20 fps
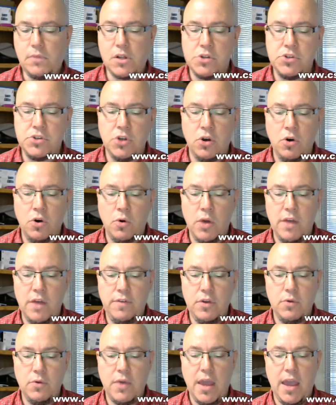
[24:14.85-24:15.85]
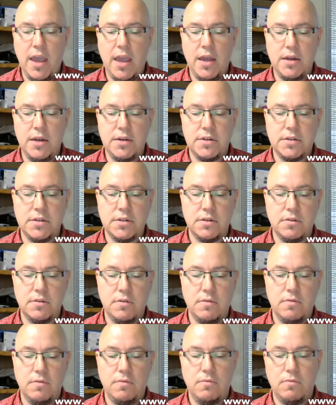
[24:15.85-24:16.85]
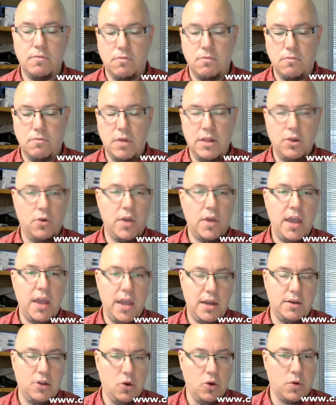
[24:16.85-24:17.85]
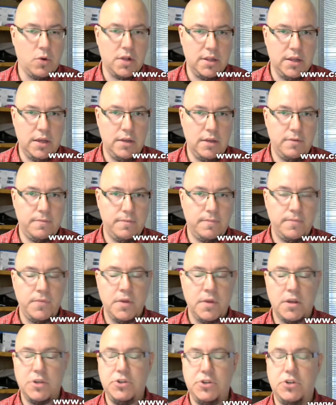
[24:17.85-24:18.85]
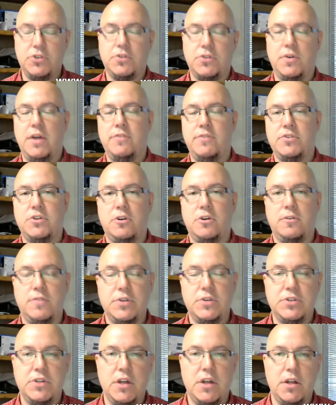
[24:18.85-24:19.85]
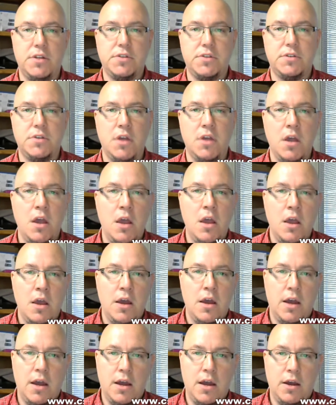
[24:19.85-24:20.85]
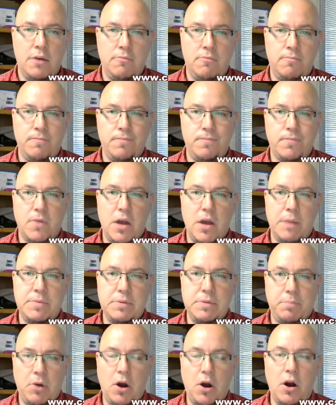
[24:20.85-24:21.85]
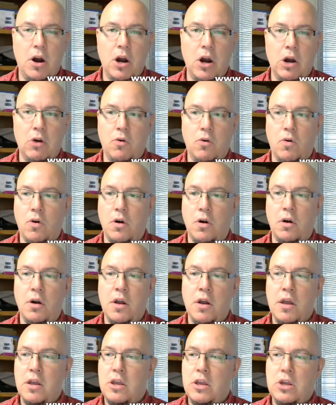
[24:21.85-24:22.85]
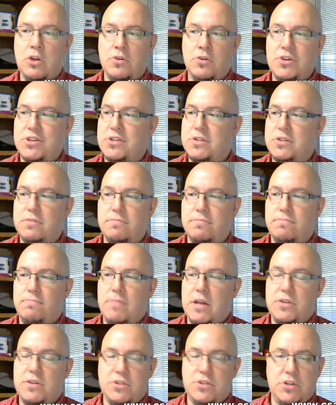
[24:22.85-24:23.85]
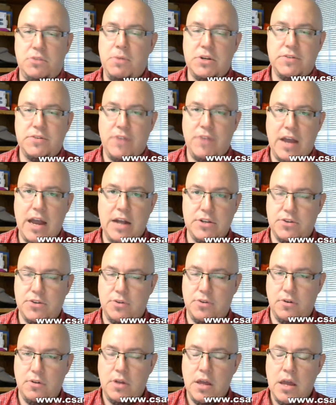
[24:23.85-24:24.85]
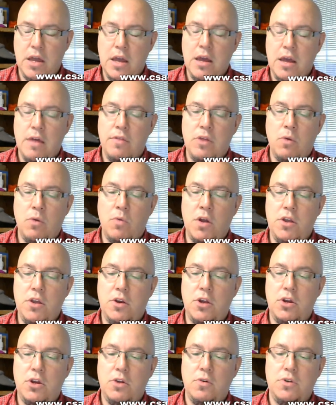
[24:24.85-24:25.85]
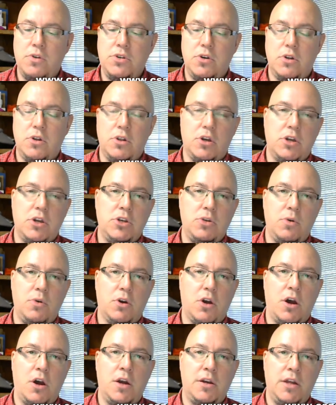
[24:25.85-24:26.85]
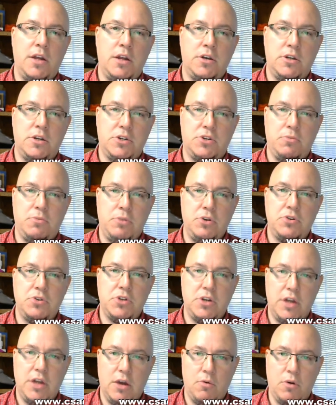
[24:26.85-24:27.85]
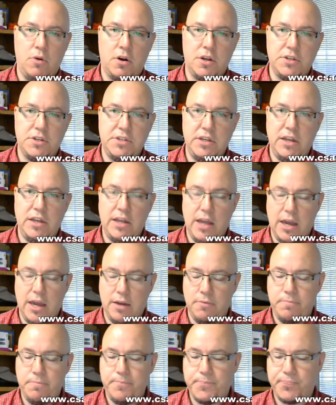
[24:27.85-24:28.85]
So if you can't relocate locally because you just don't have a service that's up to par, or just it's too much of a hassle, then what you can do is you can look into a content distribution network, a CDN.